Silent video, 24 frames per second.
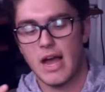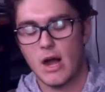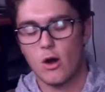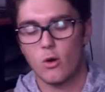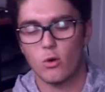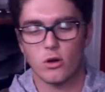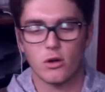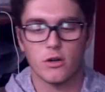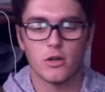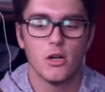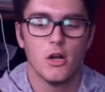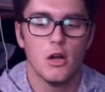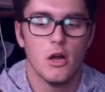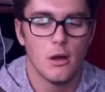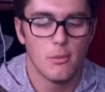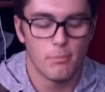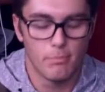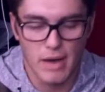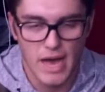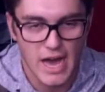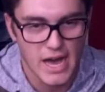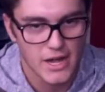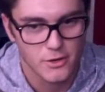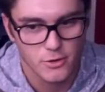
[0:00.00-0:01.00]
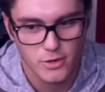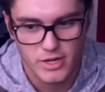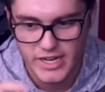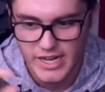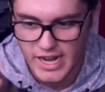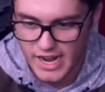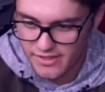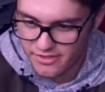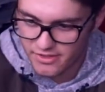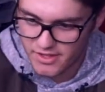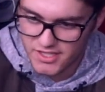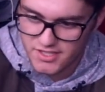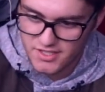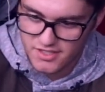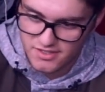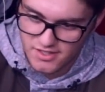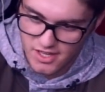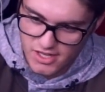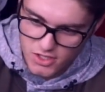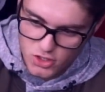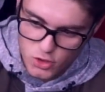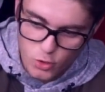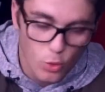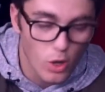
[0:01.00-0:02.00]
hour battery, and this is
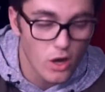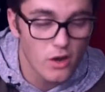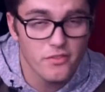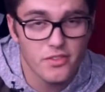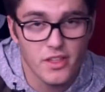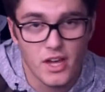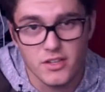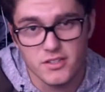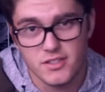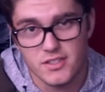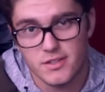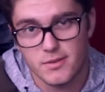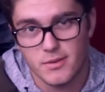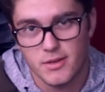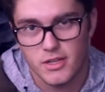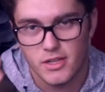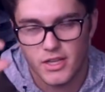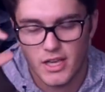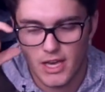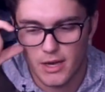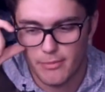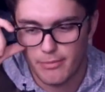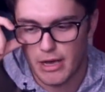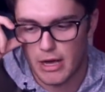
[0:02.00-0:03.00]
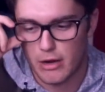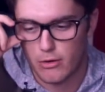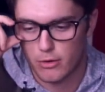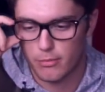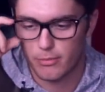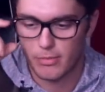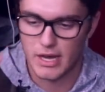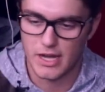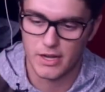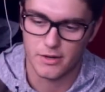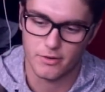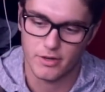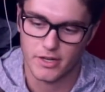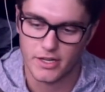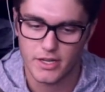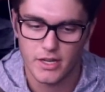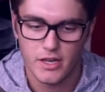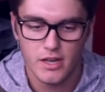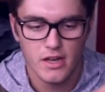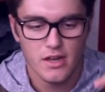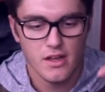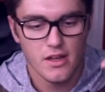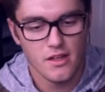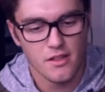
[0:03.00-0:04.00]
a 12,000 milliamp hour battery.
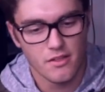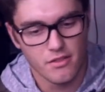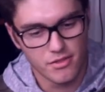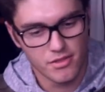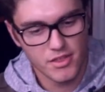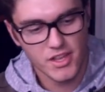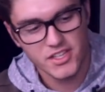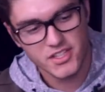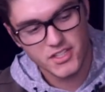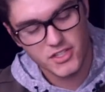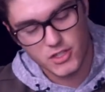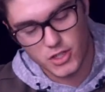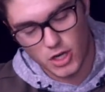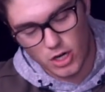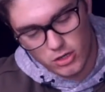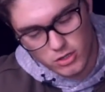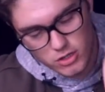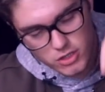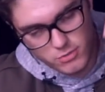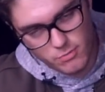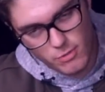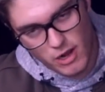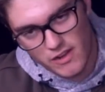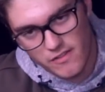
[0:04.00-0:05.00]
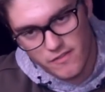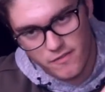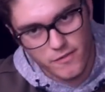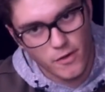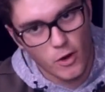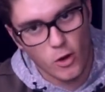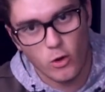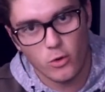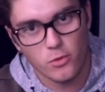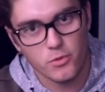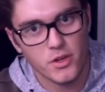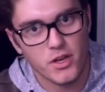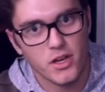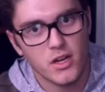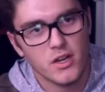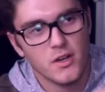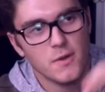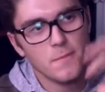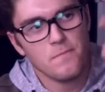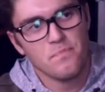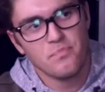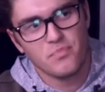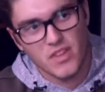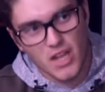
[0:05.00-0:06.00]
This charges my phone
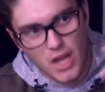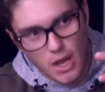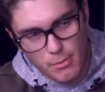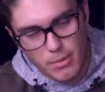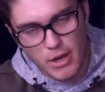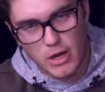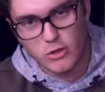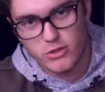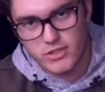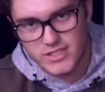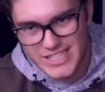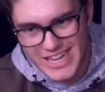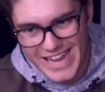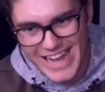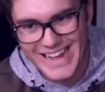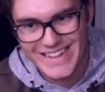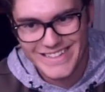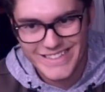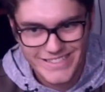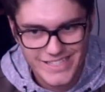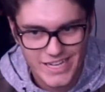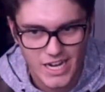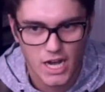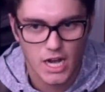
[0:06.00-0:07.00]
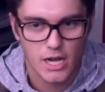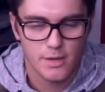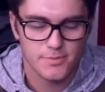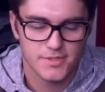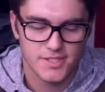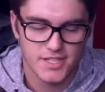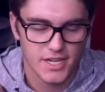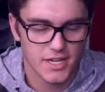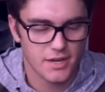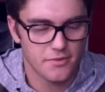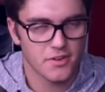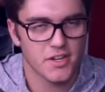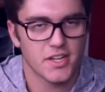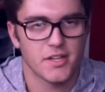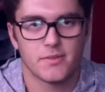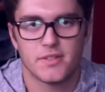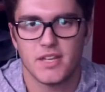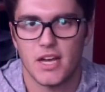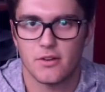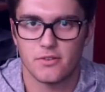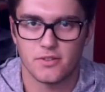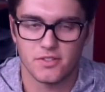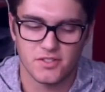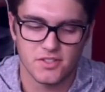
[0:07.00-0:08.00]
about 10 times, and I never get
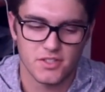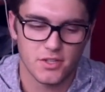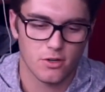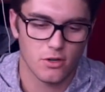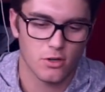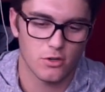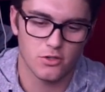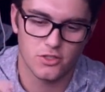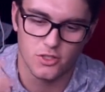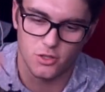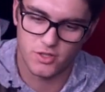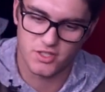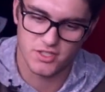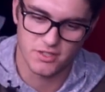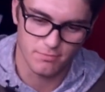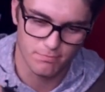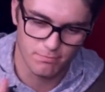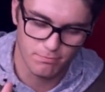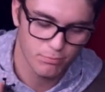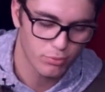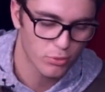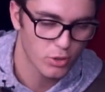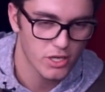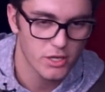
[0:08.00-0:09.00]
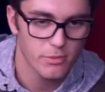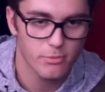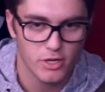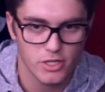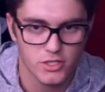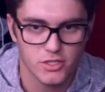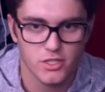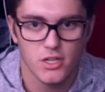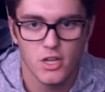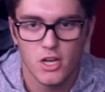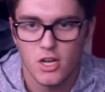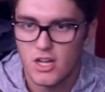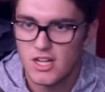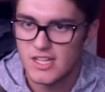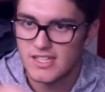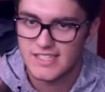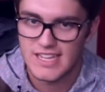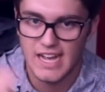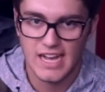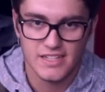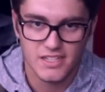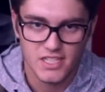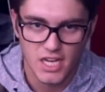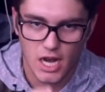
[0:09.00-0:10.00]
down to zero, so it's pretty much
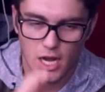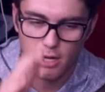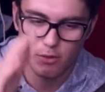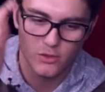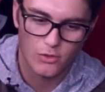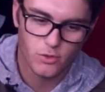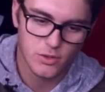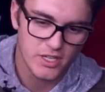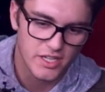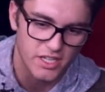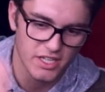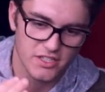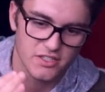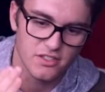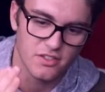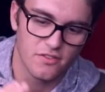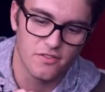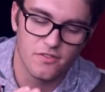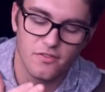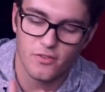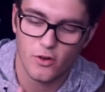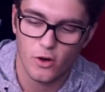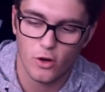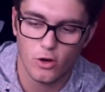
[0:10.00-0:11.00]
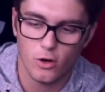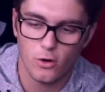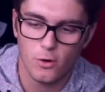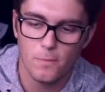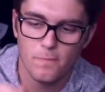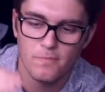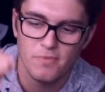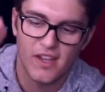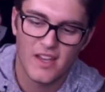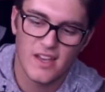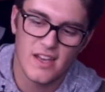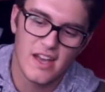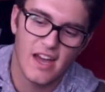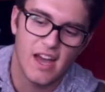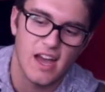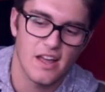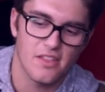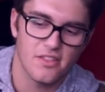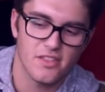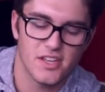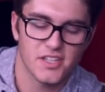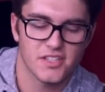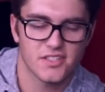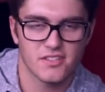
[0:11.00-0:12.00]
10 times when it gets to full.
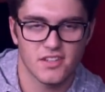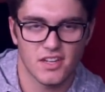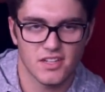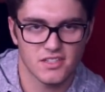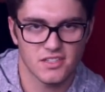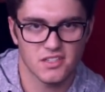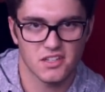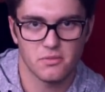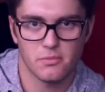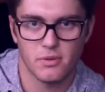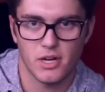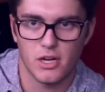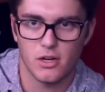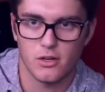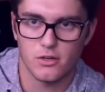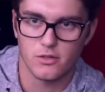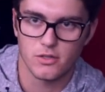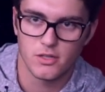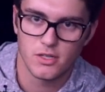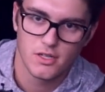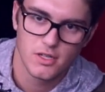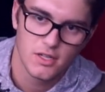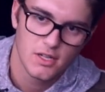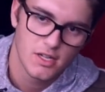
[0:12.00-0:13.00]
And this does it about